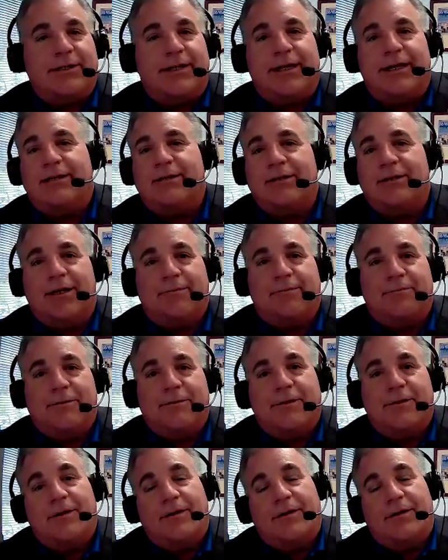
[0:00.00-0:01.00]
And
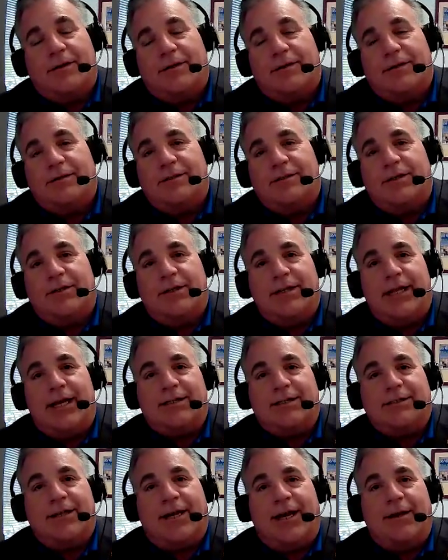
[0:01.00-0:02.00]
until the
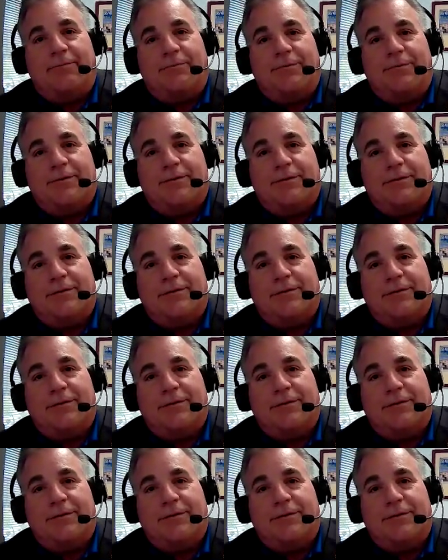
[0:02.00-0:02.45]
next time,